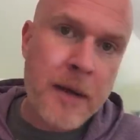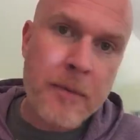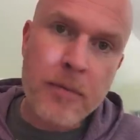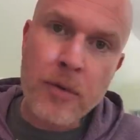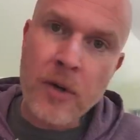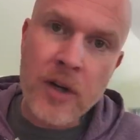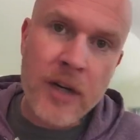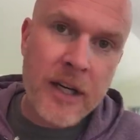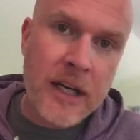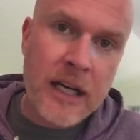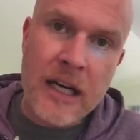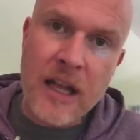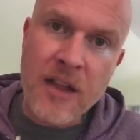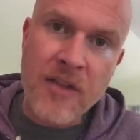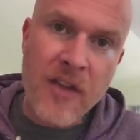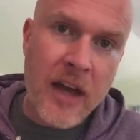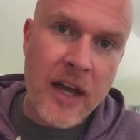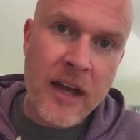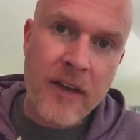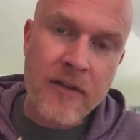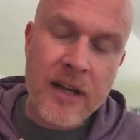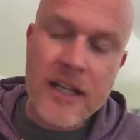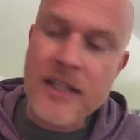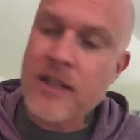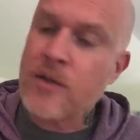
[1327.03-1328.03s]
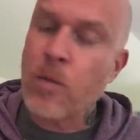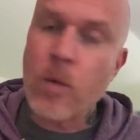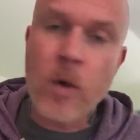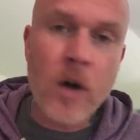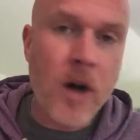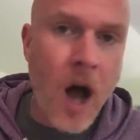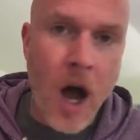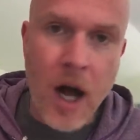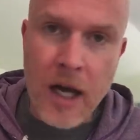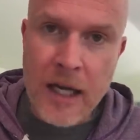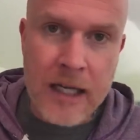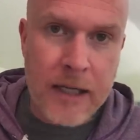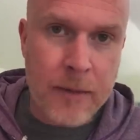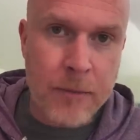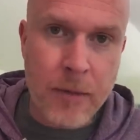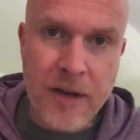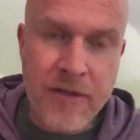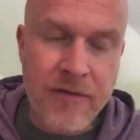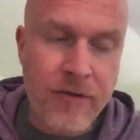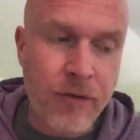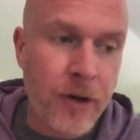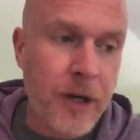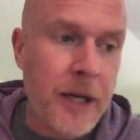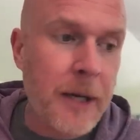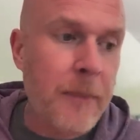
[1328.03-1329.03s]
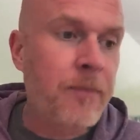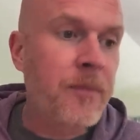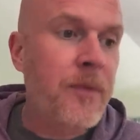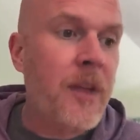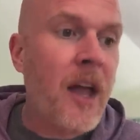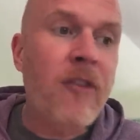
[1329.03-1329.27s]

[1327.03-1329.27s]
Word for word: people are going to think of us, we're not going to be free.